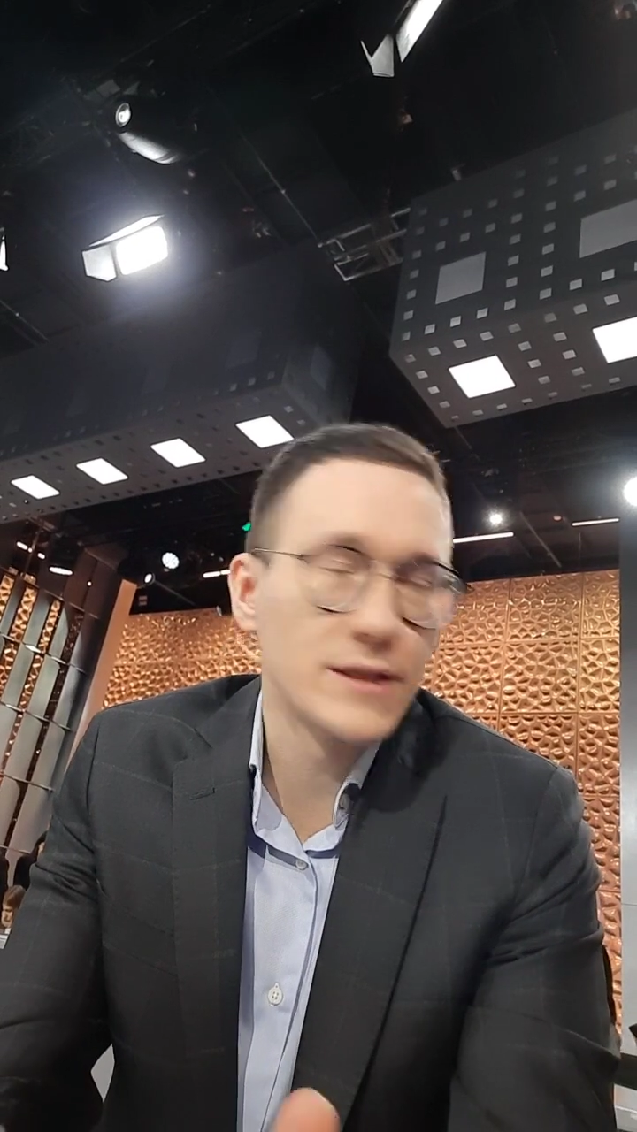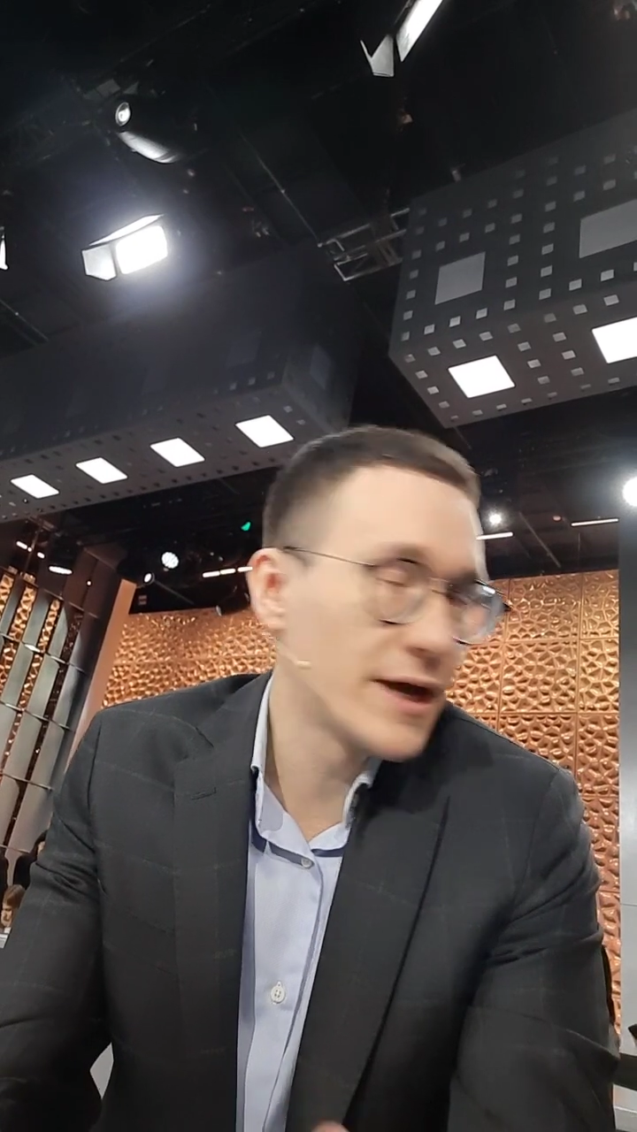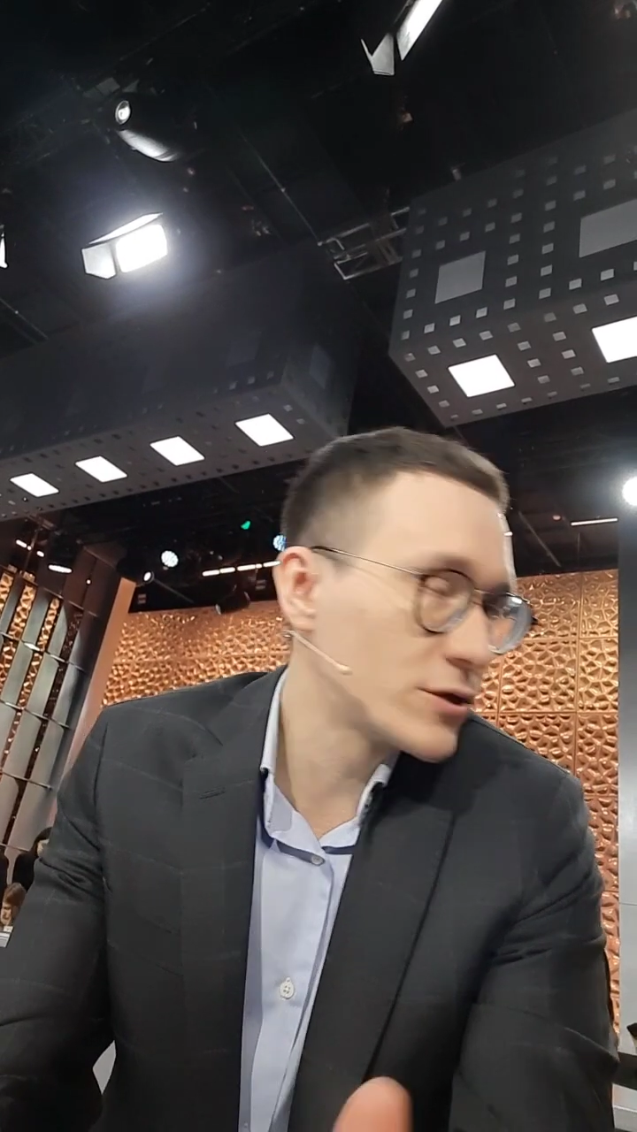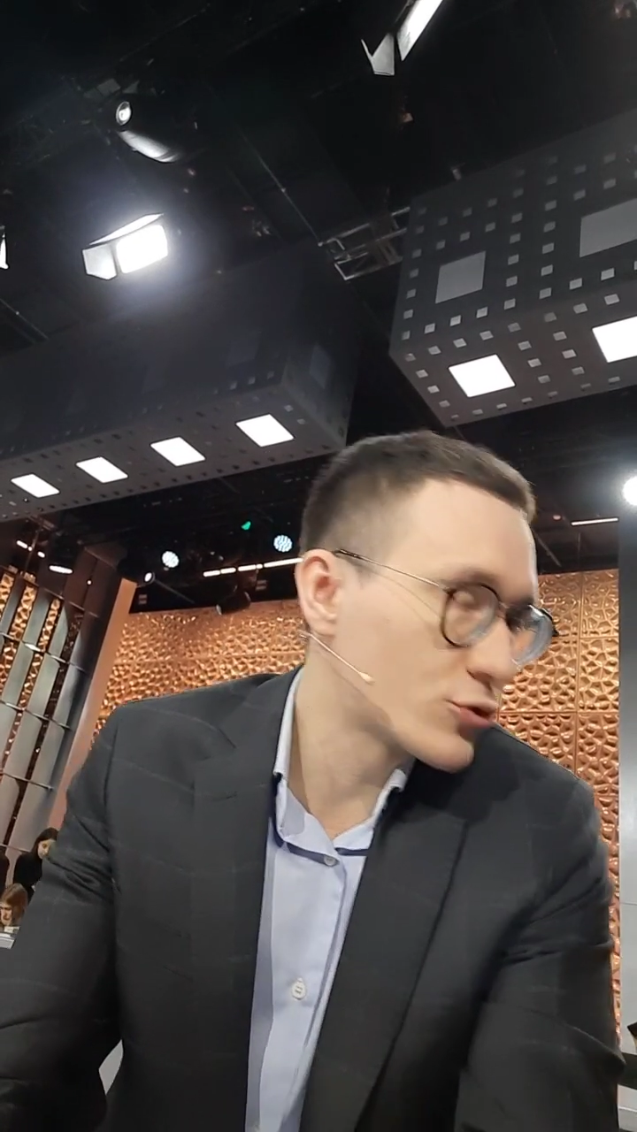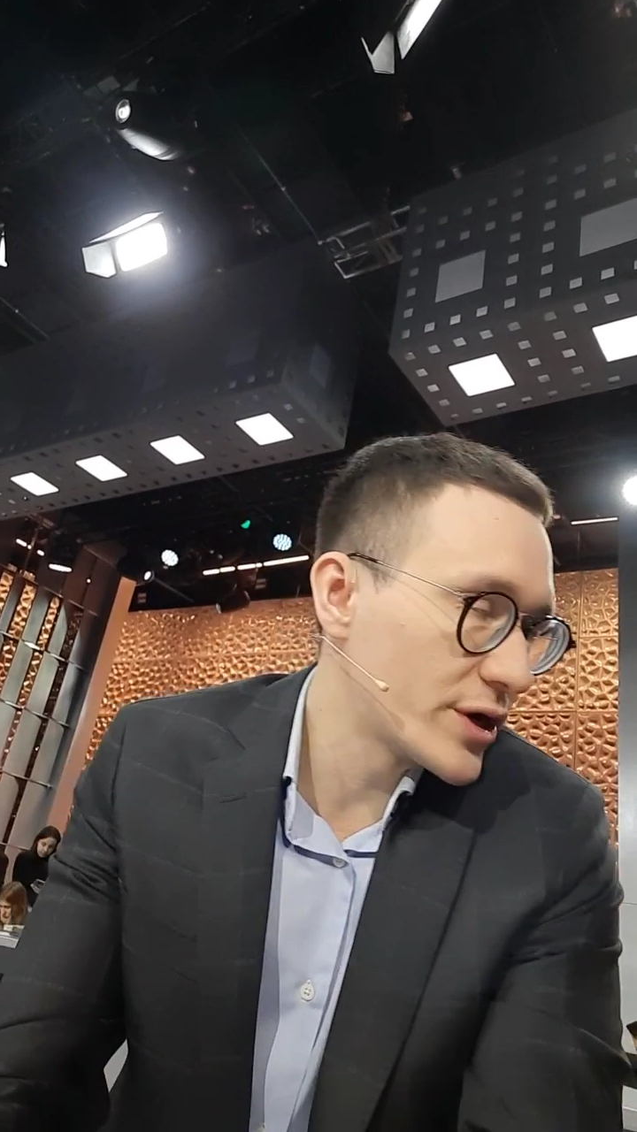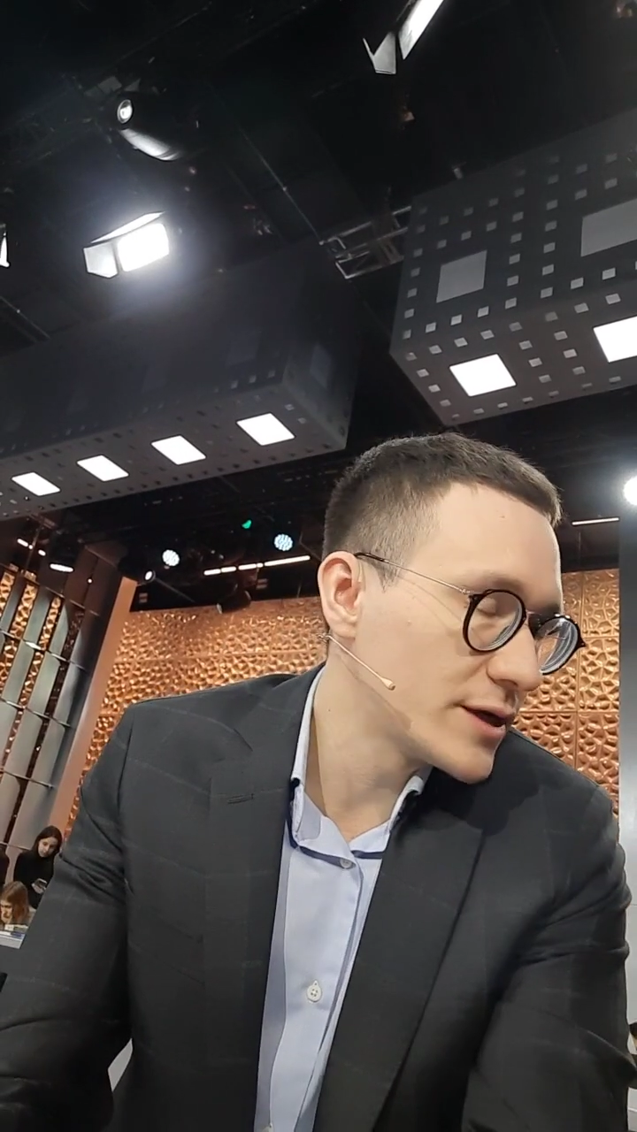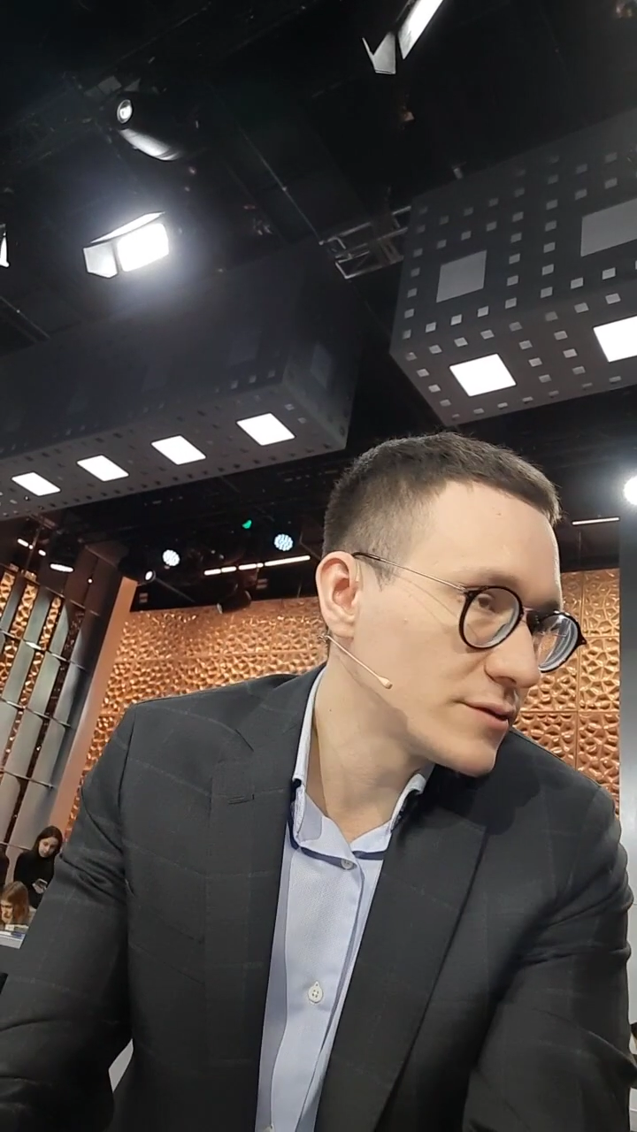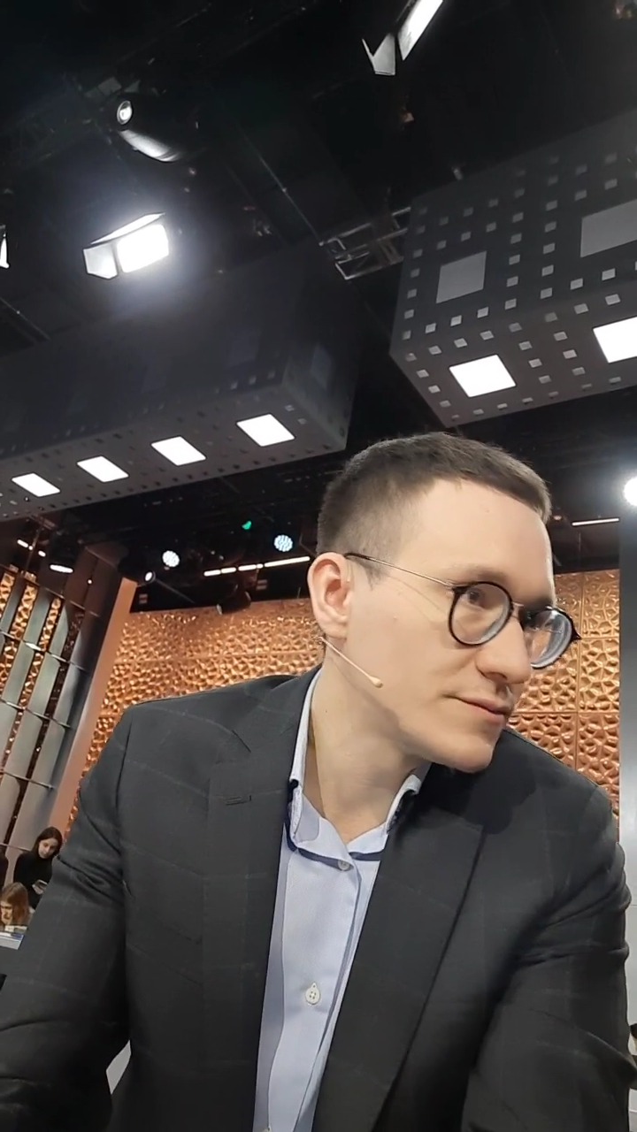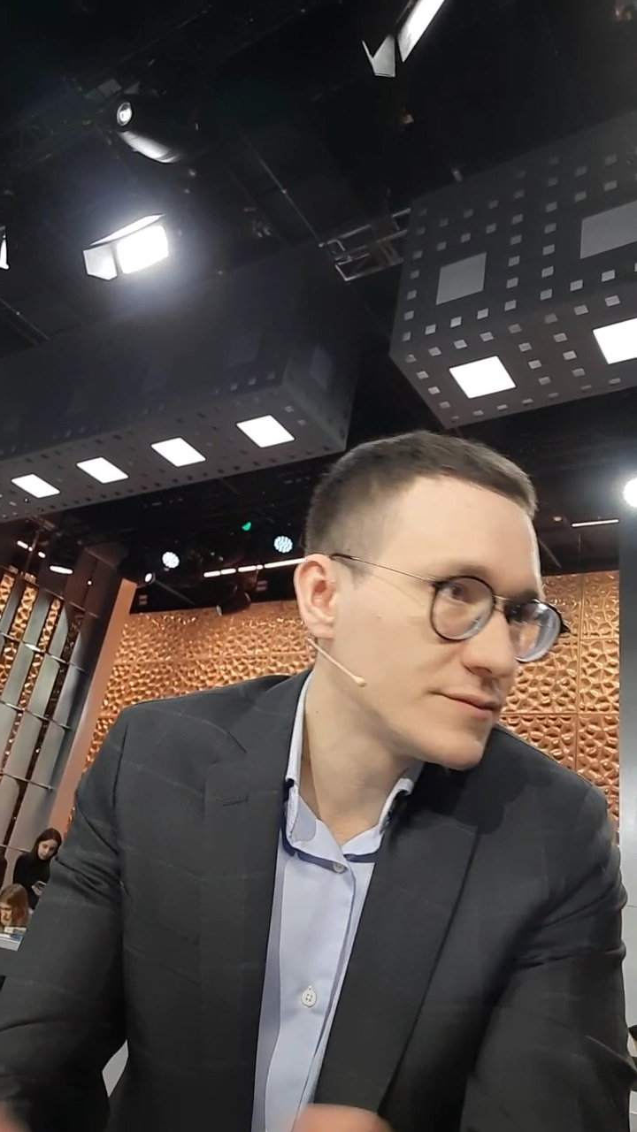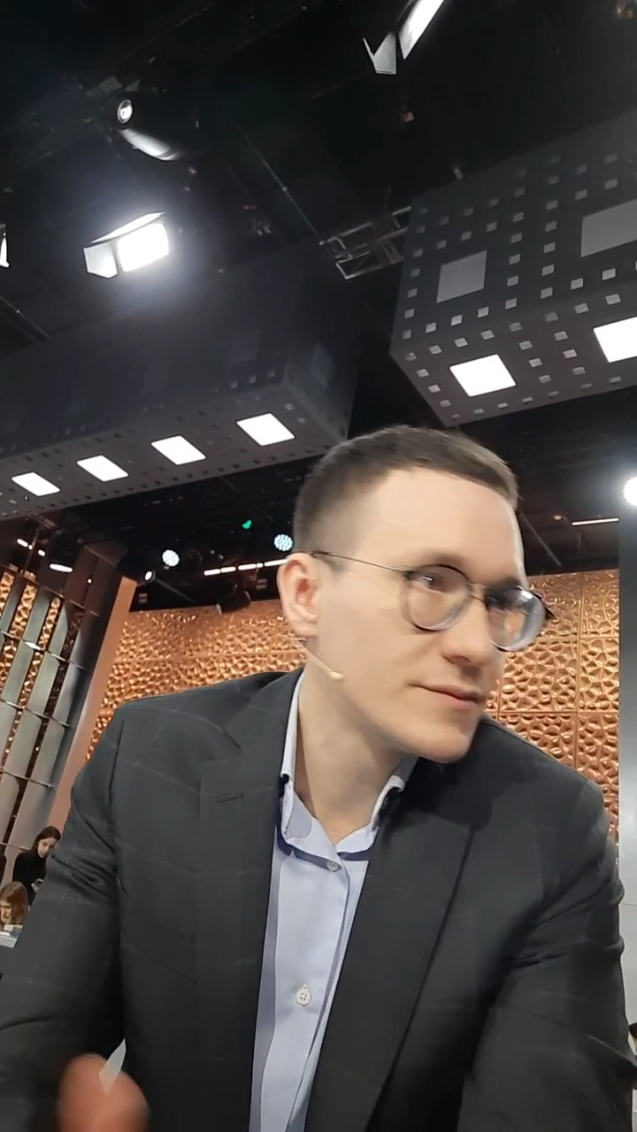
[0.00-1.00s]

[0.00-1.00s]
like Ukrainian.